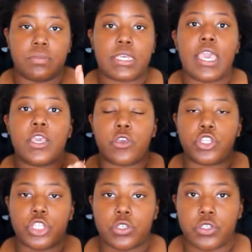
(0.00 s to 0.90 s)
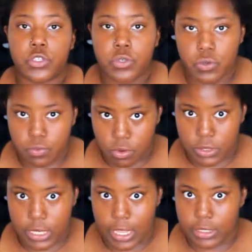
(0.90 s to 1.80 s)
take your G2
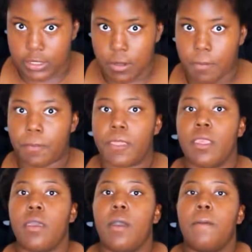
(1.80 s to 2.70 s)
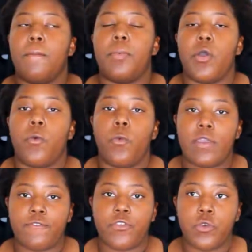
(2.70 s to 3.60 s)
road test. But
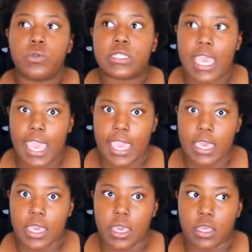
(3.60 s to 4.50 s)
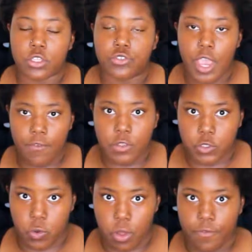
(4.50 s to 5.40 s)
if you take driving
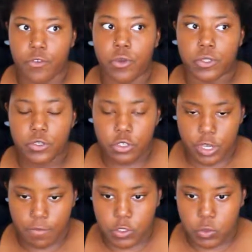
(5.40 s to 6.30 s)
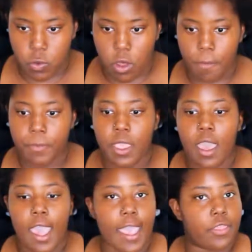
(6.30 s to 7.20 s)
school, if you go to a driving school,
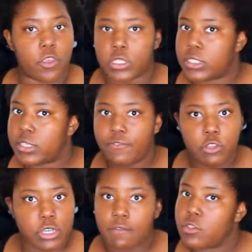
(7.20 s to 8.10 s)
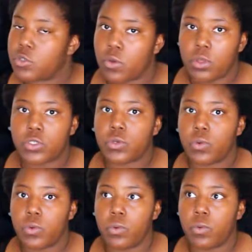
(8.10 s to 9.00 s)
and there's different driving schools
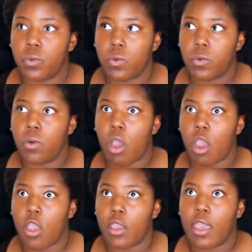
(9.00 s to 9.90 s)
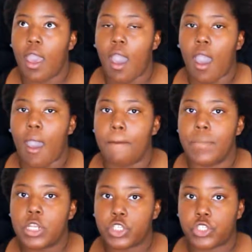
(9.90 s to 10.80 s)
who are
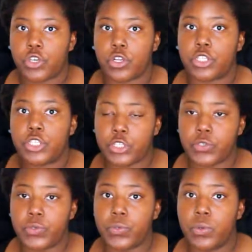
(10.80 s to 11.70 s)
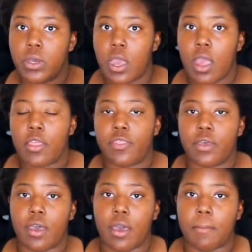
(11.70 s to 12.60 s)
ministered to
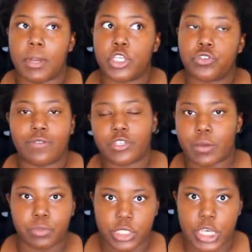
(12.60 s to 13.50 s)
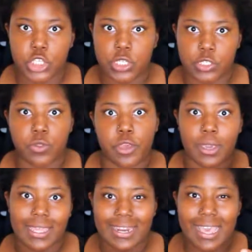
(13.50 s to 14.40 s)
the Ministry of Transportation, so they're
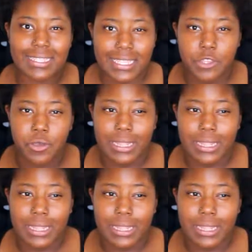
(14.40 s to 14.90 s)
connected, they're